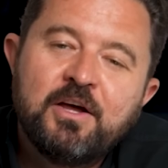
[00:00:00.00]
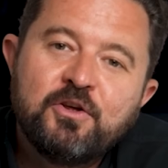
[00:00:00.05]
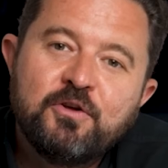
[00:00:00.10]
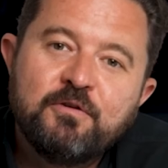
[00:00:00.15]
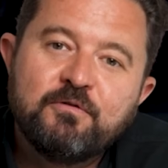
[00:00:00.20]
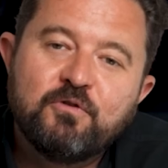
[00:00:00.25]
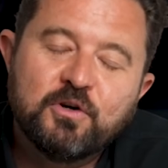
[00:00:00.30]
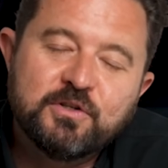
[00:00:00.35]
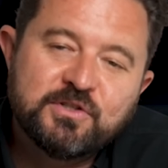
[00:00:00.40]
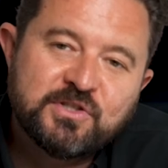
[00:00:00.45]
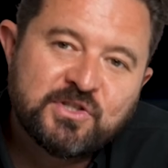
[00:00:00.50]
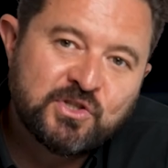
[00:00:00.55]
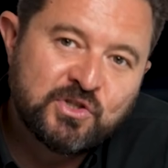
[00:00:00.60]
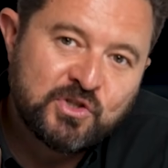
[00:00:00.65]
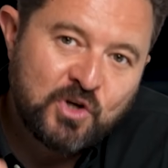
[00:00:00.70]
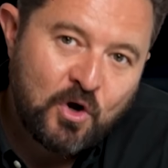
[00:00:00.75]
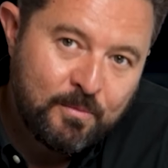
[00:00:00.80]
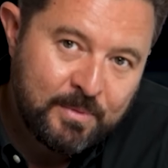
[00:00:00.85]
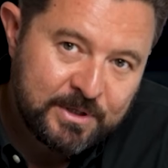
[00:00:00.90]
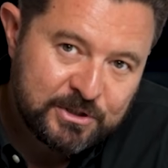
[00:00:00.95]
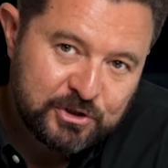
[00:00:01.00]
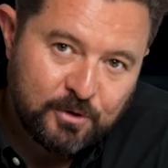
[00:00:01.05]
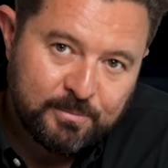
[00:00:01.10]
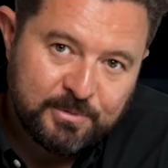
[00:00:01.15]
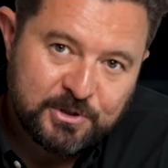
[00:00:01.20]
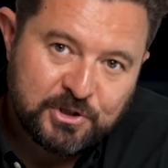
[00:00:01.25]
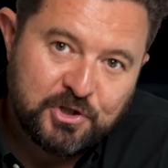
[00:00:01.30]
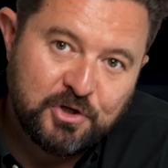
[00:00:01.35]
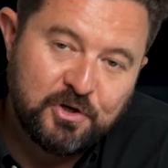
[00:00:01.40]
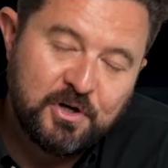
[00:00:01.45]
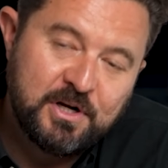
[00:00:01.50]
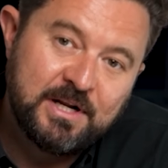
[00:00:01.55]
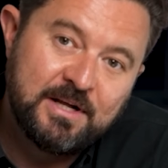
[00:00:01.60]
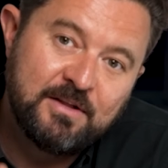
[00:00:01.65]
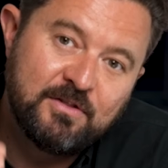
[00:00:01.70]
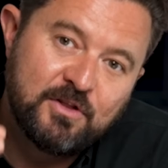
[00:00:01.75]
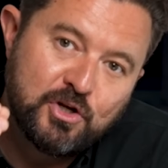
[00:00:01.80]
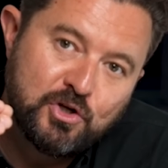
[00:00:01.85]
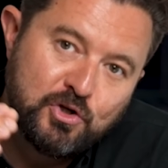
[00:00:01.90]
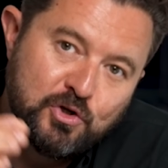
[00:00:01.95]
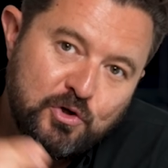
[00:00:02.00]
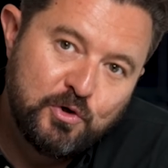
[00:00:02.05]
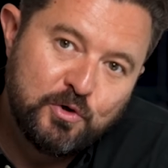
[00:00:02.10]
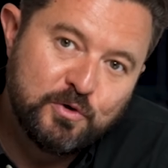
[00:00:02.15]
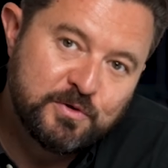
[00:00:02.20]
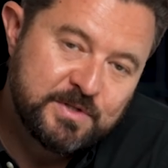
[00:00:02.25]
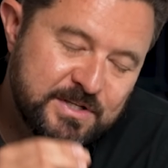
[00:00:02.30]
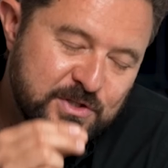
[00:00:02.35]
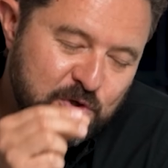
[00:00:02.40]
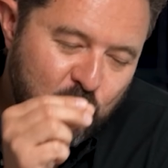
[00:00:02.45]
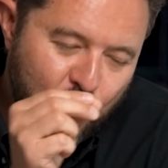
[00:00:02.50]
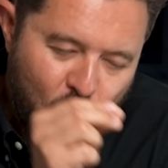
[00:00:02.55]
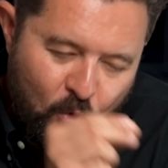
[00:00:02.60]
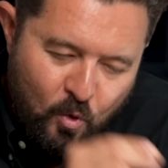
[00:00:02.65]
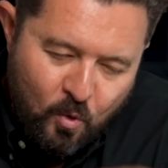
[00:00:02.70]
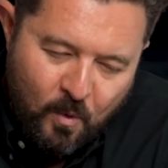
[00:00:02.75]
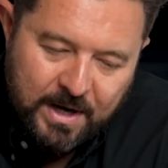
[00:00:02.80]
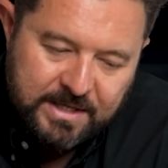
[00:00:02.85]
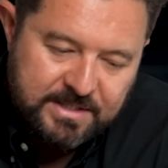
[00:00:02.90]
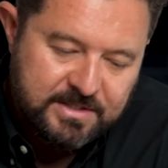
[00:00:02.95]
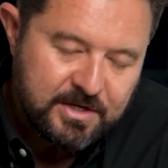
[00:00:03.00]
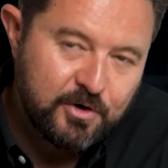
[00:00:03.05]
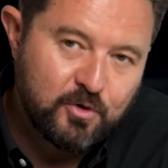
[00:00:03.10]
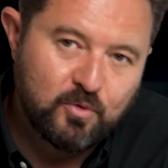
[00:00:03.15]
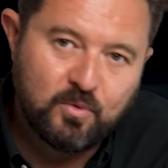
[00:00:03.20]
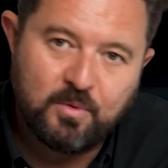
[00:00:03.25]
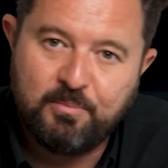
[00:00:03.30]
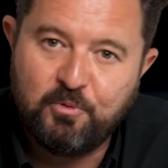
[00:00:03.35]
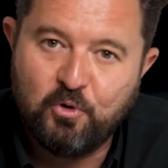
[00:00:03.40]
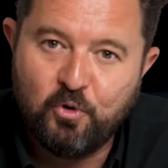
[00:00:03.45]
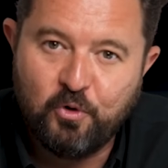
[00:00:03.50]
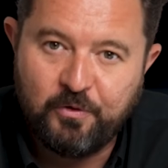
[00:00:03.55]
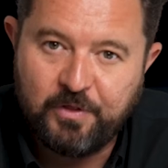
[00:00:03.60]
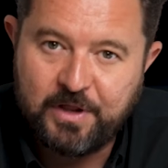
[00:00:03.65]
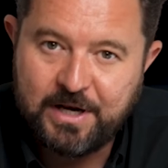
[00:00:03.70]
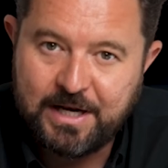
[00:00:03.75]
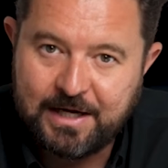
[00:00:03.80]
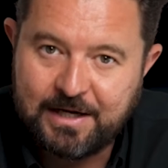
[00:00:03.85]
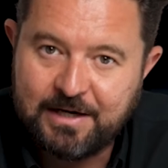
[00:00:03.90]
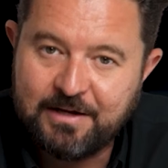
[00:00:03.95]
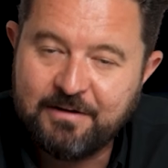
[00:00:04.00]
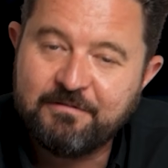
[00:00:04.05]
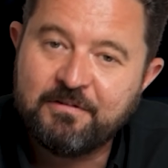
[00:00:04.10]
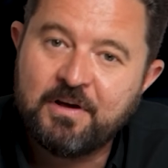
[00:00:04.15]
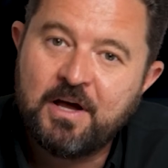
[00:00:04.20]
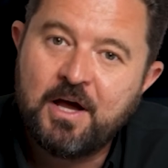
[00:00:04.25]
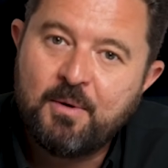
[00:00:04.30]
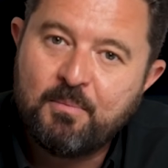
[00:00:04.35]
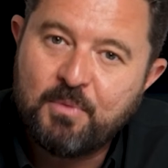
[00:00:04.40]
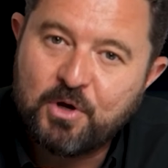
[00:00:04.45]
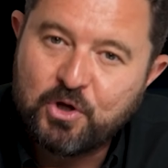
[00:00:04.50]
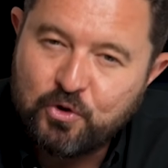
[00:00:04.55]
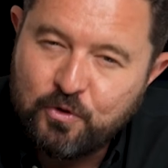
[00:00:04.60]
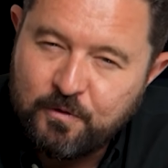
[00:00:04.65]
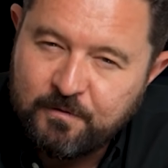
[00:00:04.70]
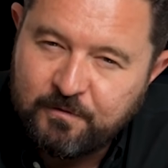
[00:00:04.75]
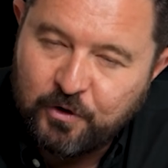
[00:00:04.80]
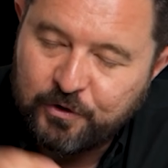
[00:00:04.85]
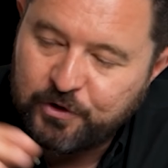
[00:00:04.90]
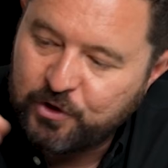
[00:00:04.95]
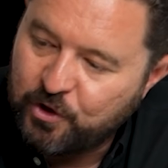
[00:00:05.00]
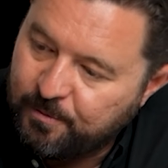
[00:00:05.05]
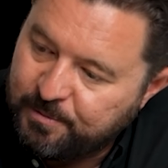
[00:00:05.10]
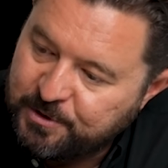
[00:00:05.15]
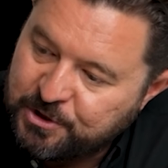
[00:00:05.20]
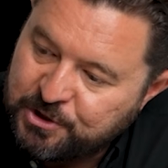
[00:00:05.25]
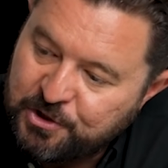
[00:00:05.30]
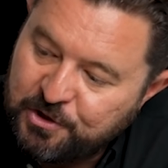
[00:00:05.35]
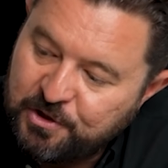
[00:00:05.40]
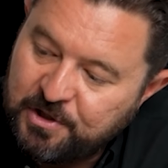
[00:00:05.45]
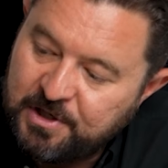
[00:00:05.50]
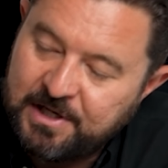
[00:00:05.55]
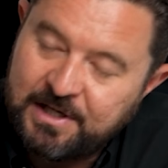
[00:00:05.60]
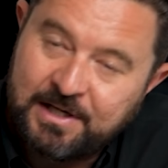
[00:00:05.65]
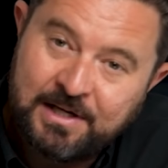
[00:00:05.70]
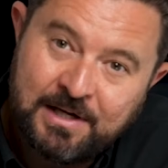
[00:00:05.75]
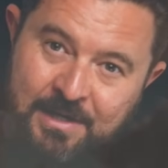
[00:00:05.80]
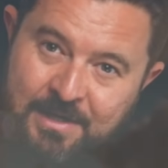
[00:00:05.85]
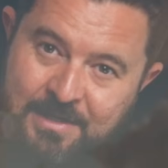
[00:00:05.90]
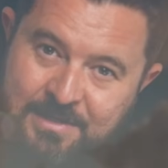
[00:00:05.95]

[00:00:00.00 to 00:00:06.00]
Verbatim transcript: You've got so much opportunity. The news is always going to report the negative, but you've got the opportunity